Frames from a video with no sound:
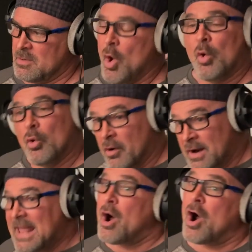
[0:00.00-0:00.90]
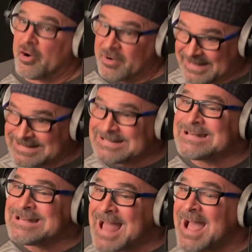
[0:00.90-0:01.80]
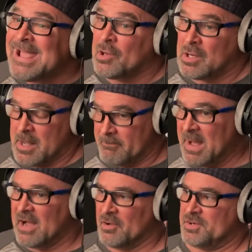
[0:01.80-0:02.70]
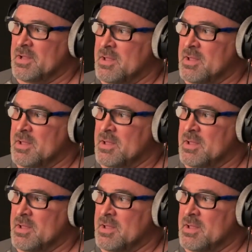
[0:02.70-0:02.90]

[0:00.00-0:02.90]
or are in denial about,